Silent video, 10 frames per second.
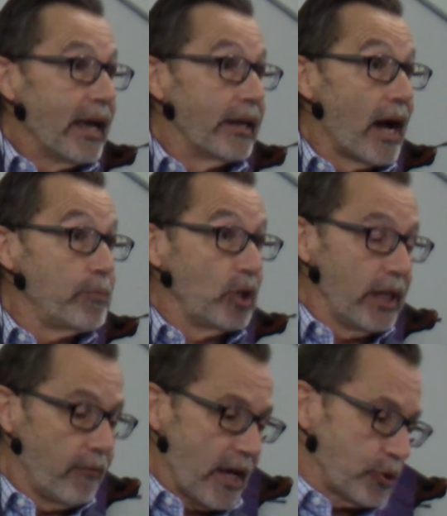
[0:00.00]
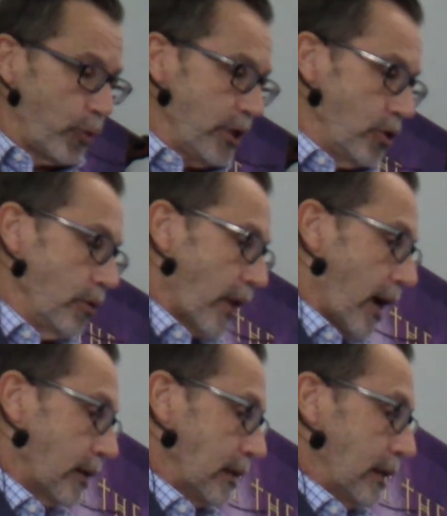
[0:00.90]
And I believe as we do
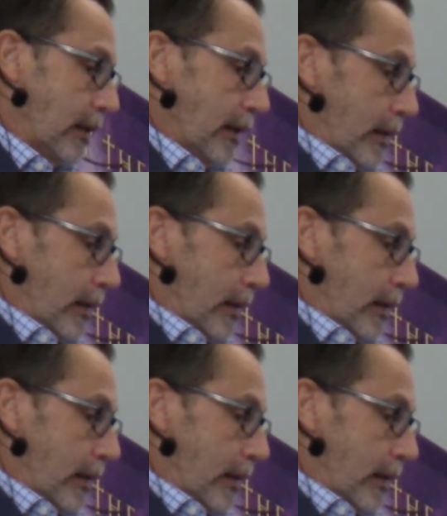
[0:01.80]
that,